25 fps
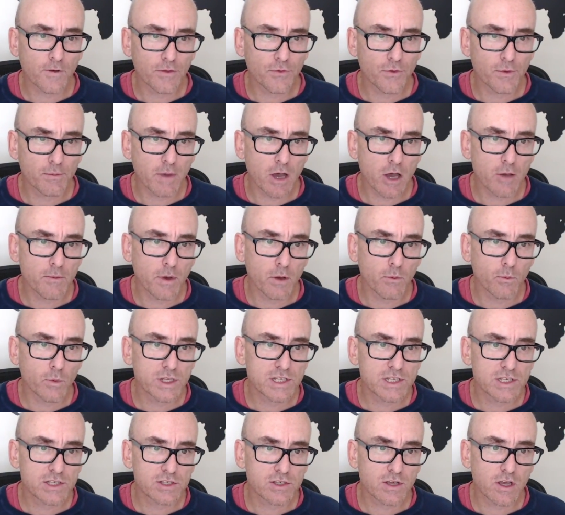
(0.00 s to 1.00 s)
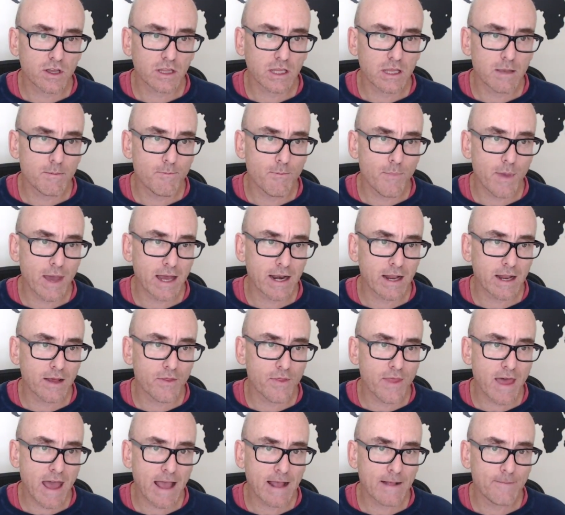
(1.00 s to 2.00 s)
at the moment, which is certainly better
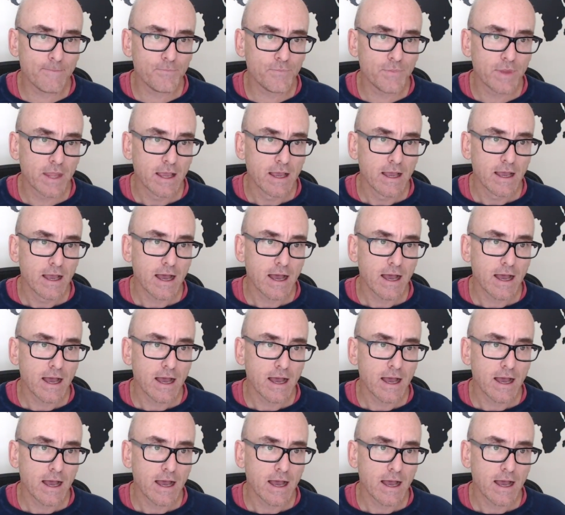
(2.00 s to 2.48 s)
than.